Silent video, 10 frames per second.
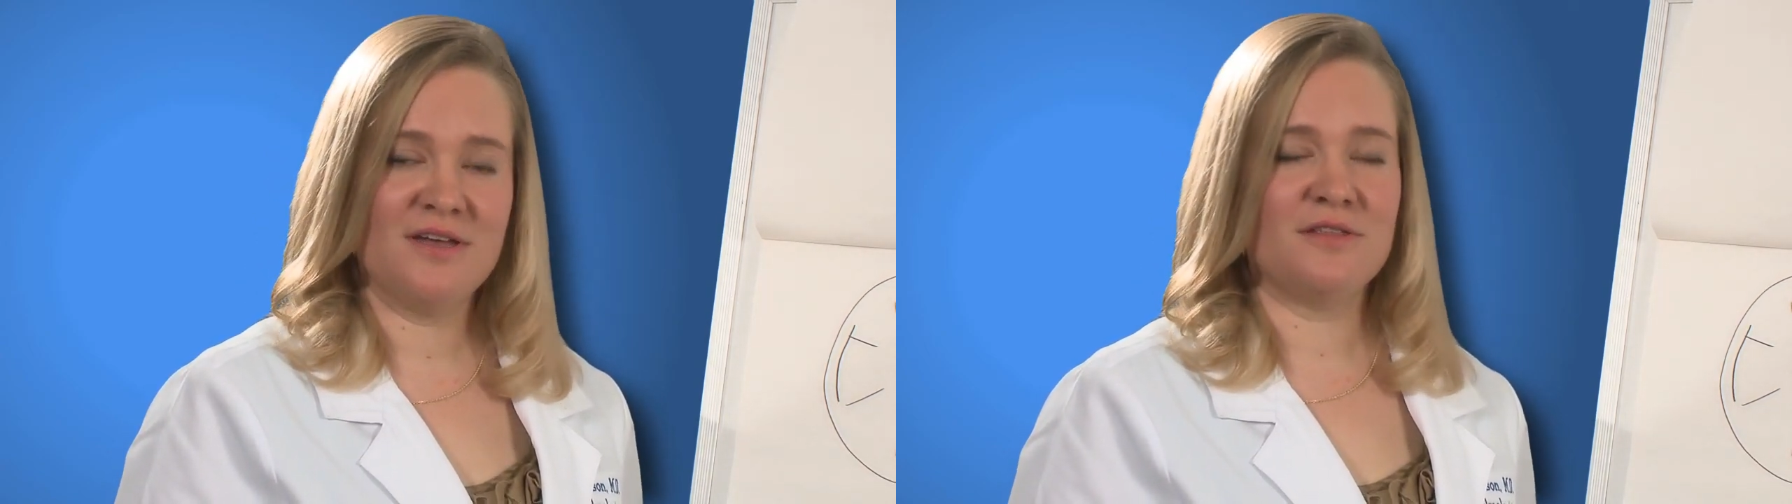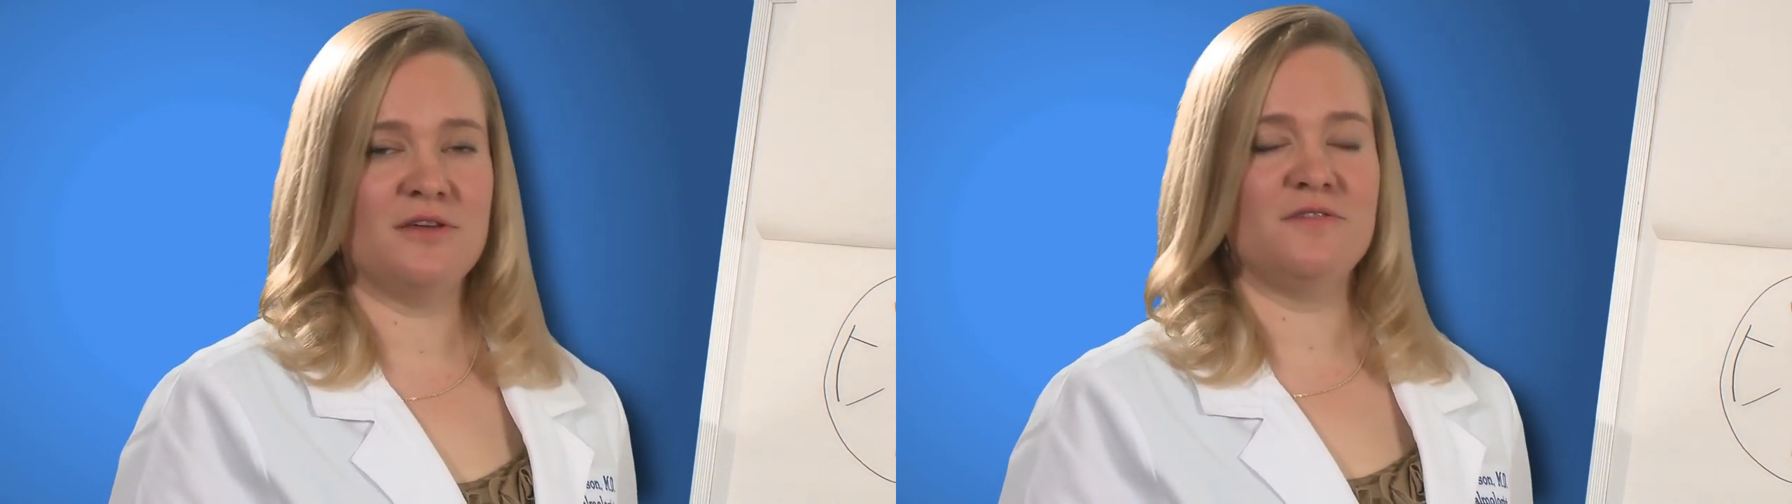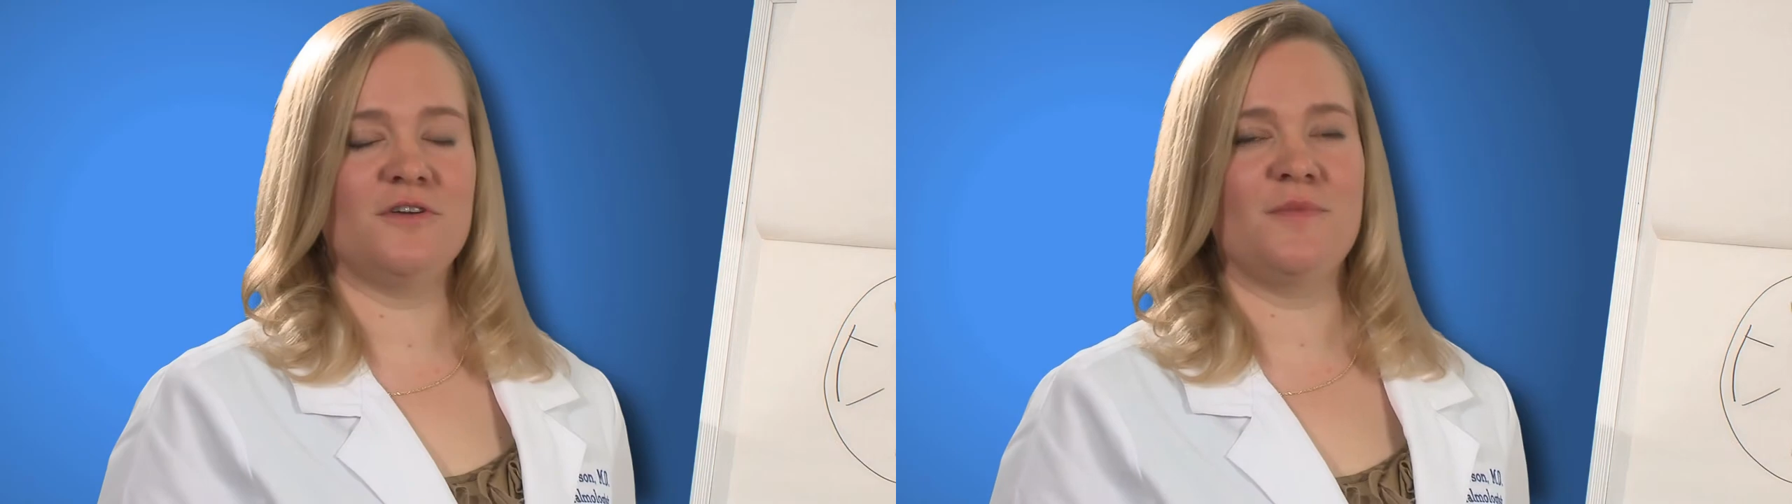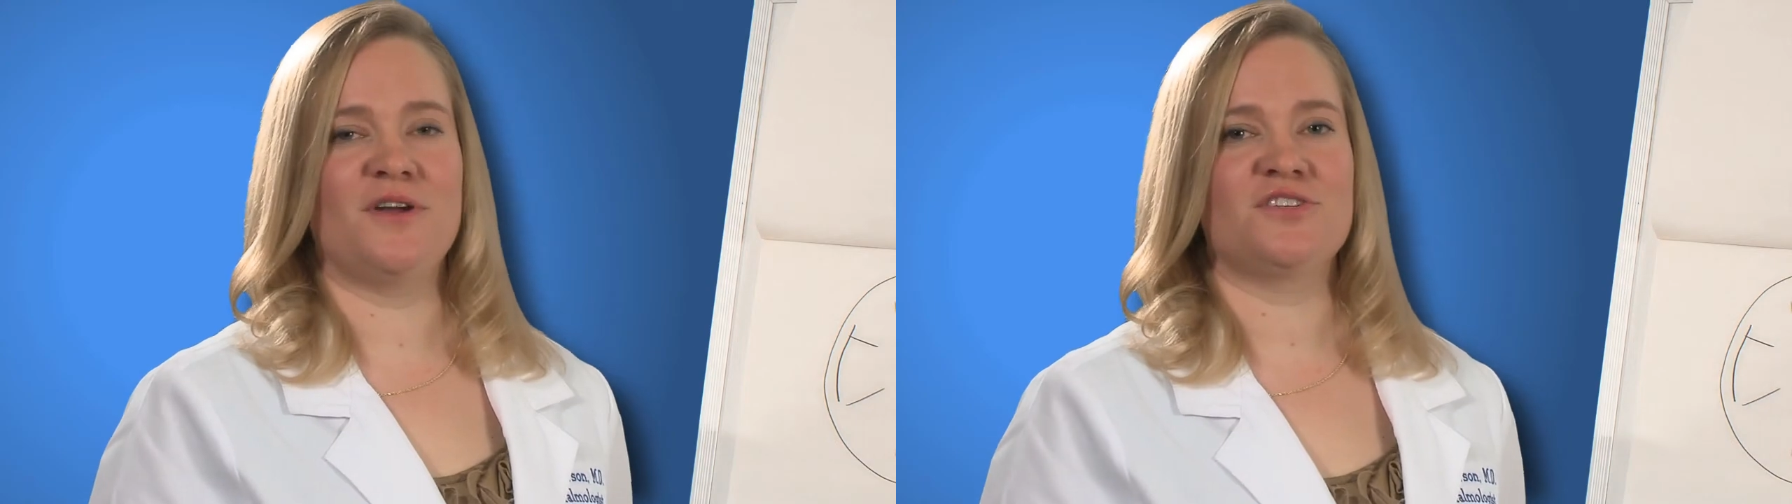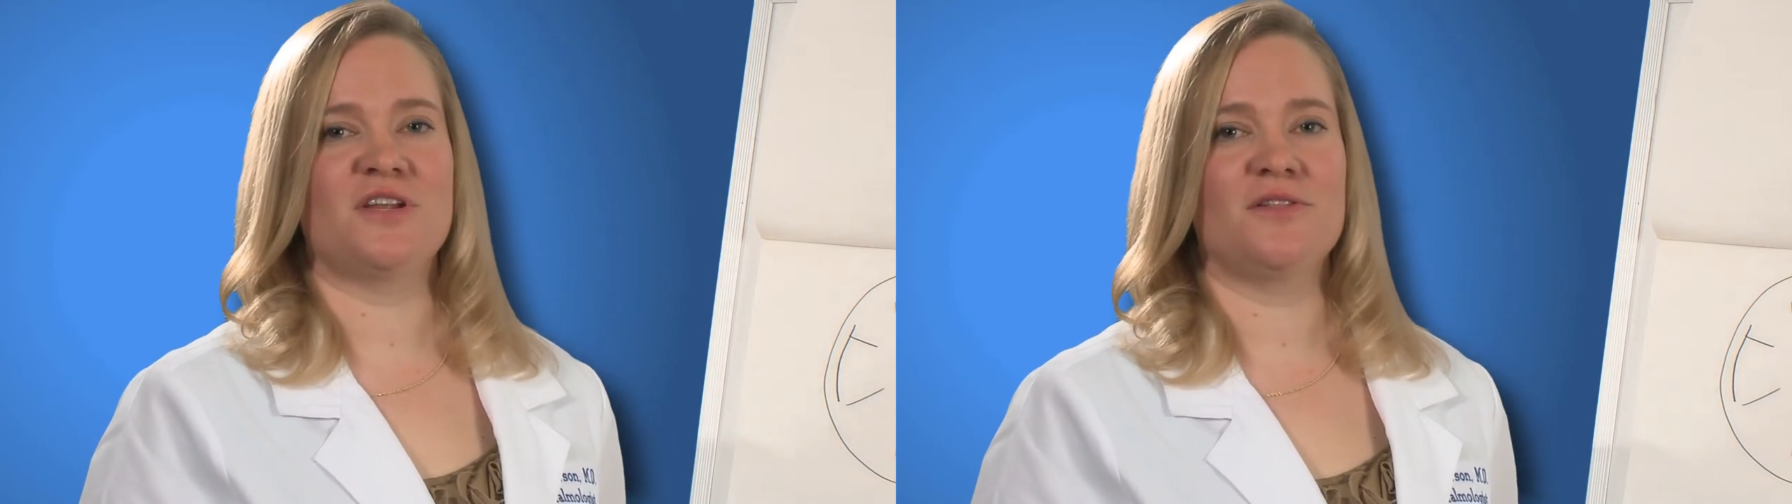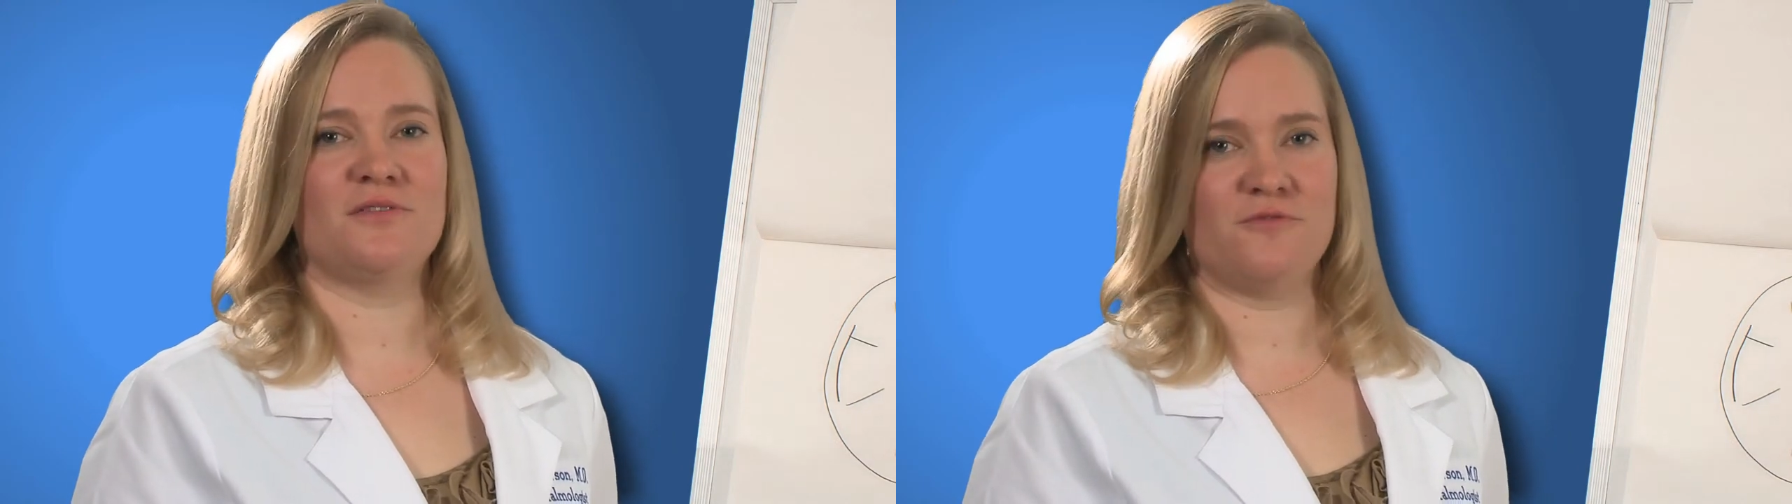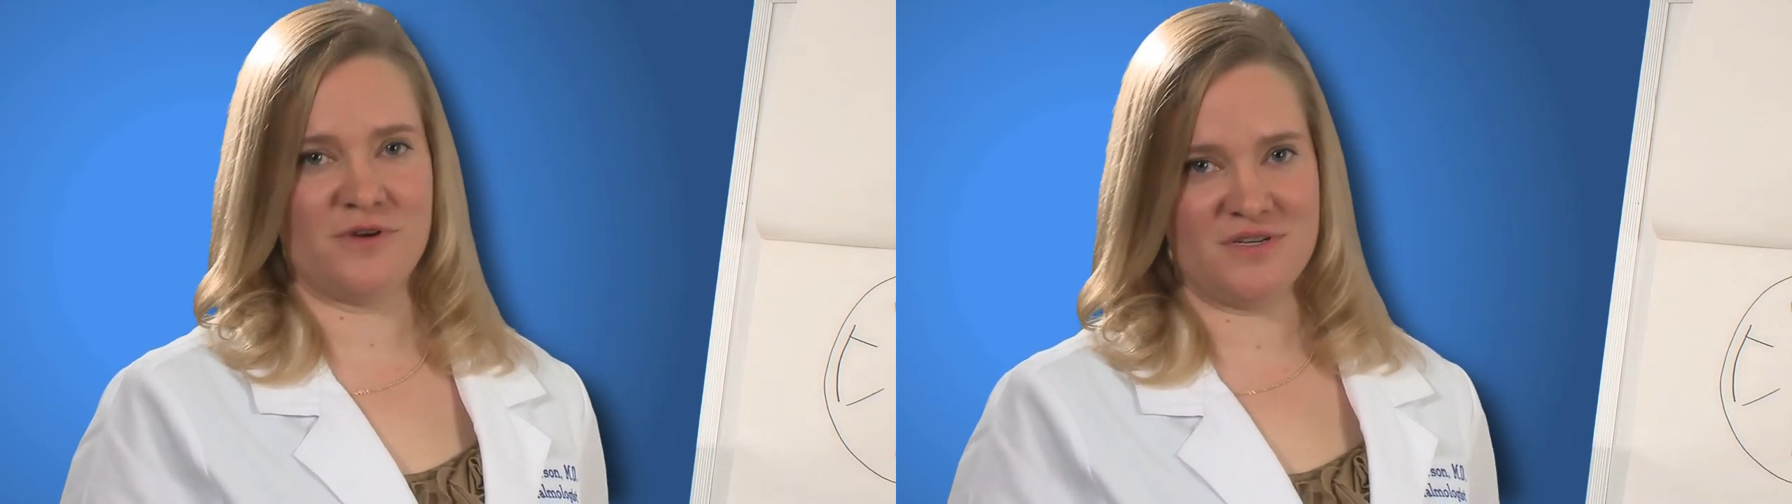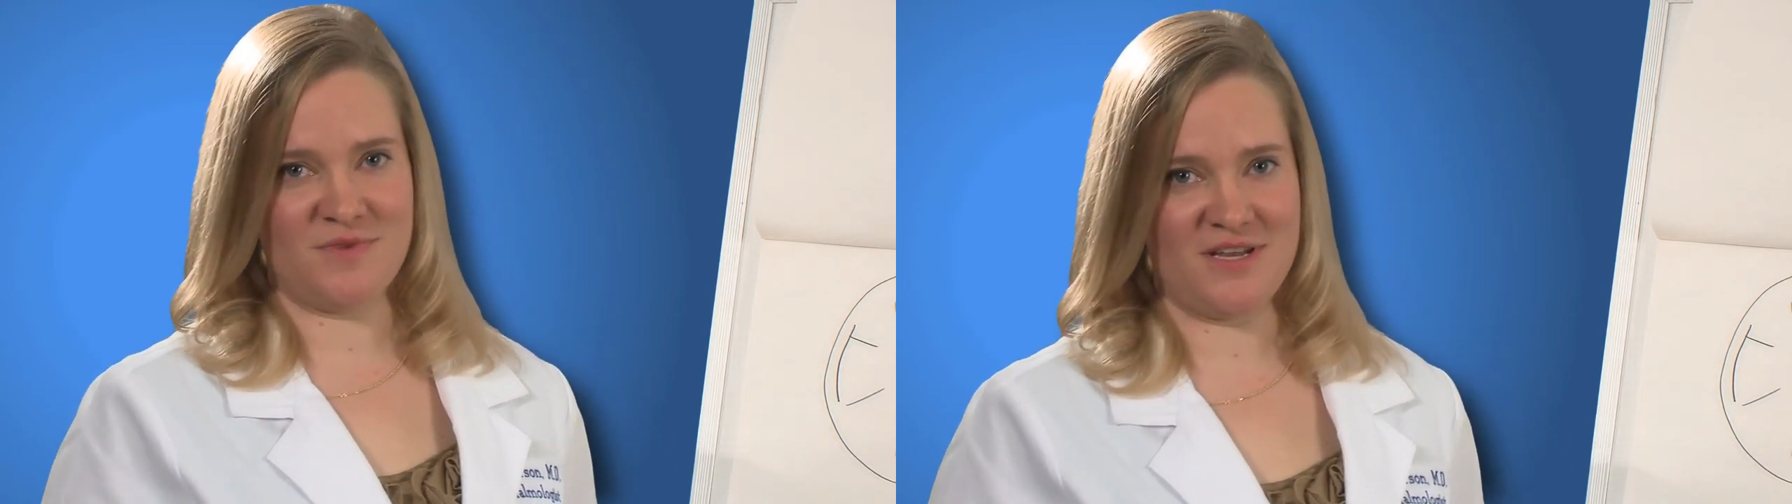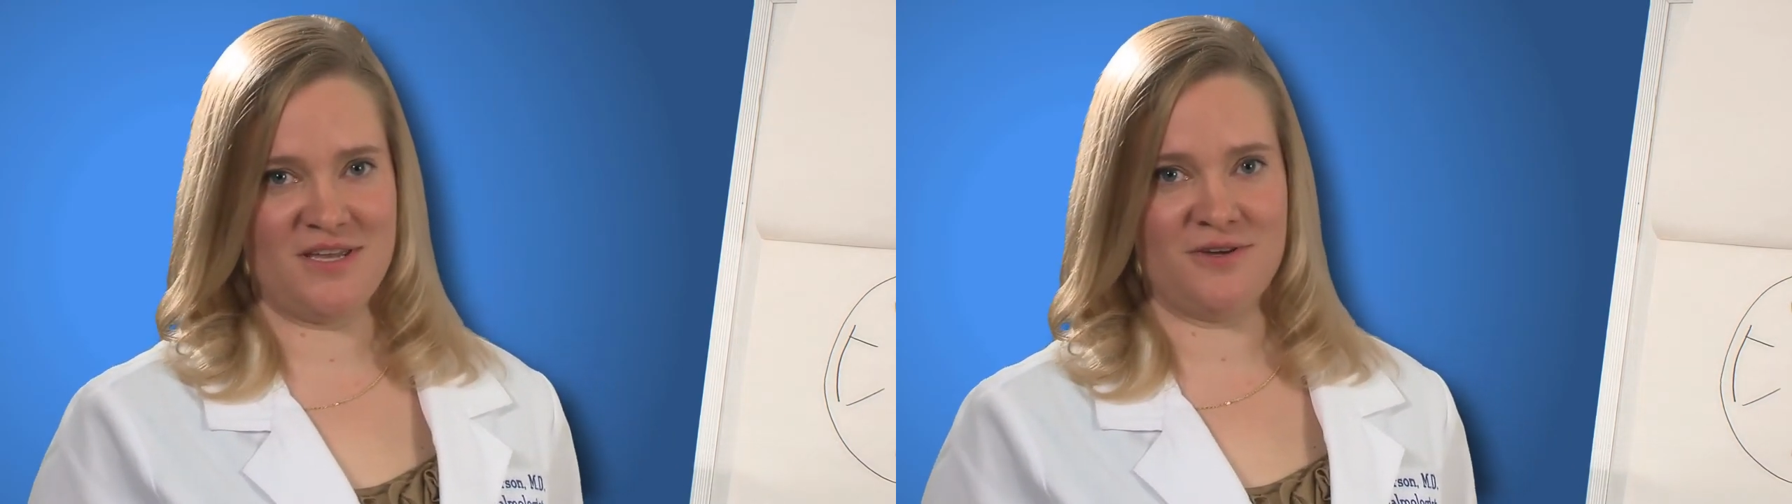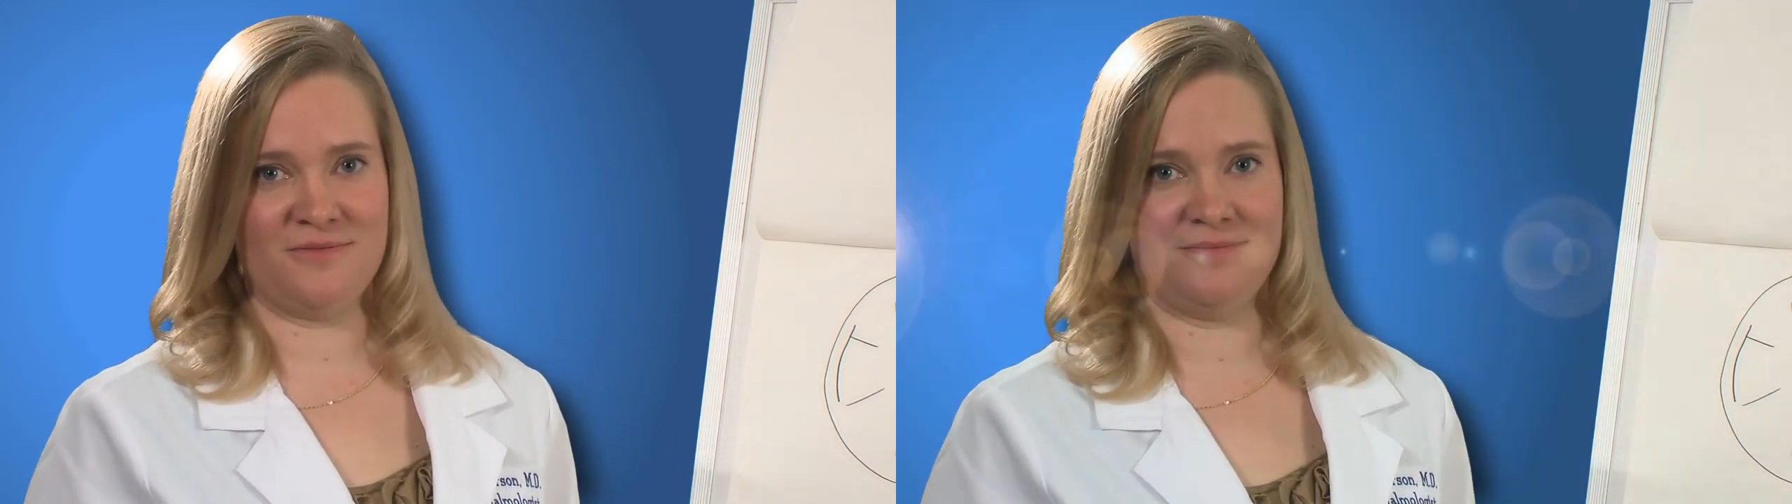Thank you very much, and I look forward to meeting you.